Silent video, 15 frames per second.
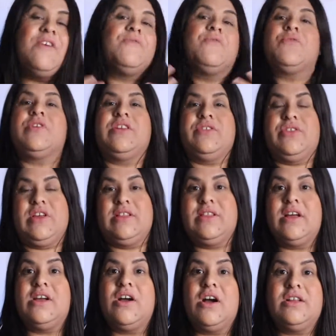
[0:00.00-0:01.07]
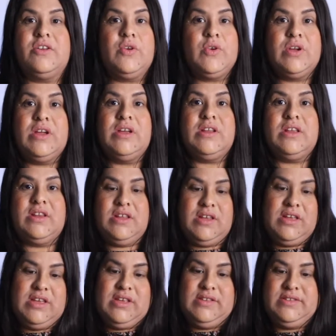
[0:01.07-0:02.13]
everything that God
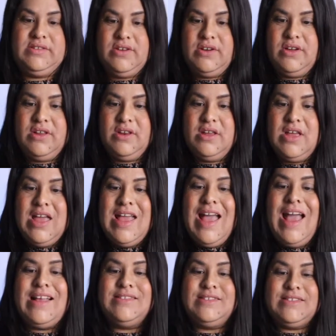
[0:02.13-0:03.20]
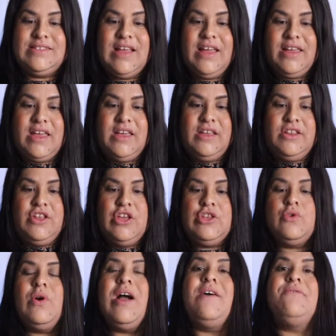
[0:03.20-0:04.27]
created is good. And second,
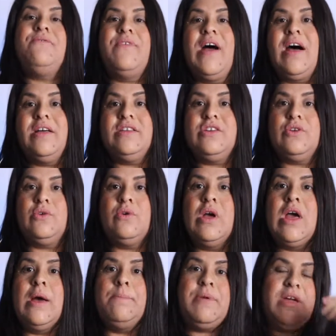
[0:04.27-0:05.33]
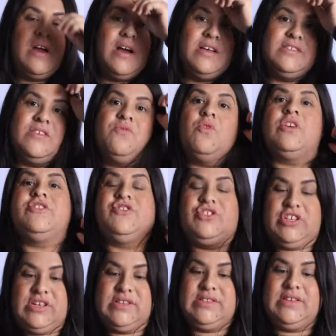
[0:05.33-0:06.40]
you have value because of what
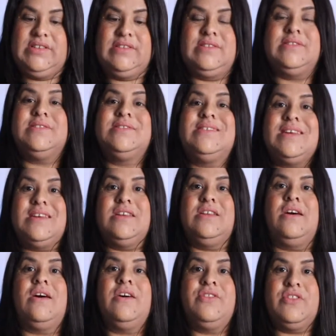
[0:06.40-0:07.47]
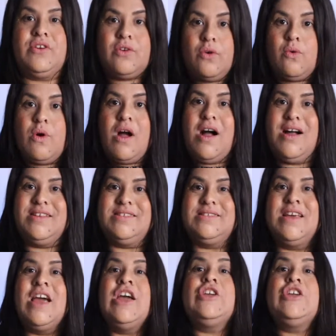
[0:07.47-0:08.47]
Jesus did on the cross.